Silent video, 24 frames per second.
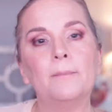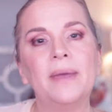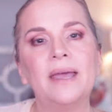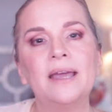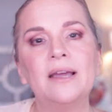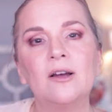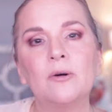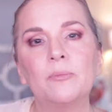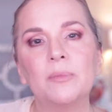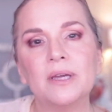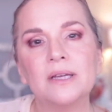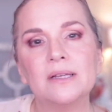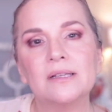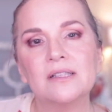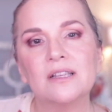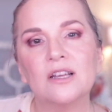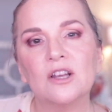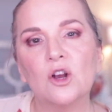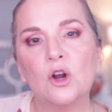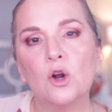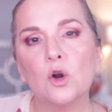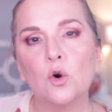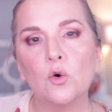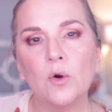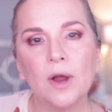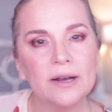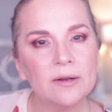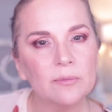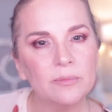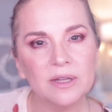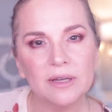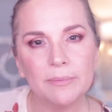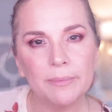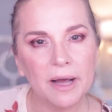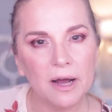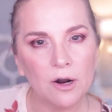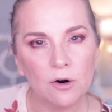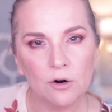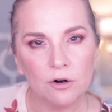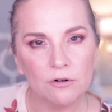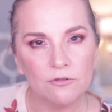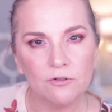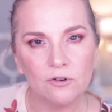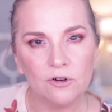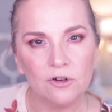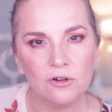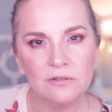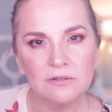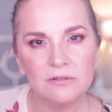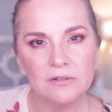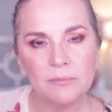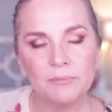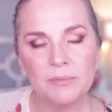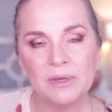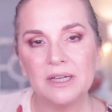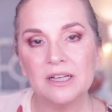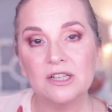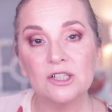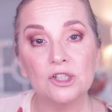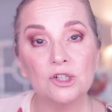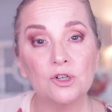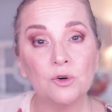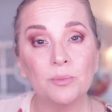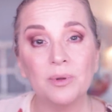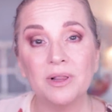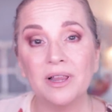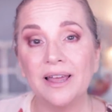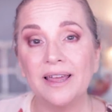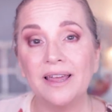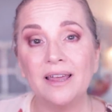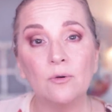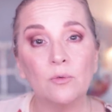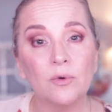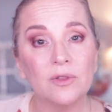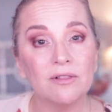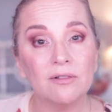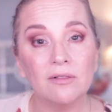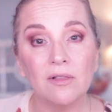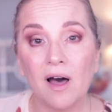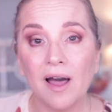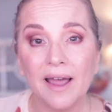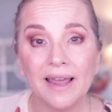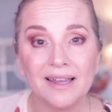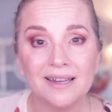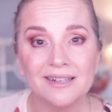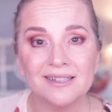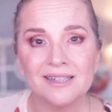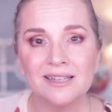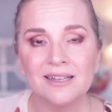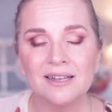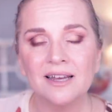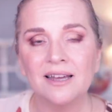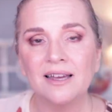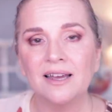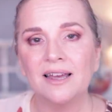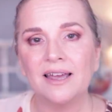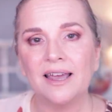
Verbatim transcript: Makeup is incredibly powerful because you're playing with light,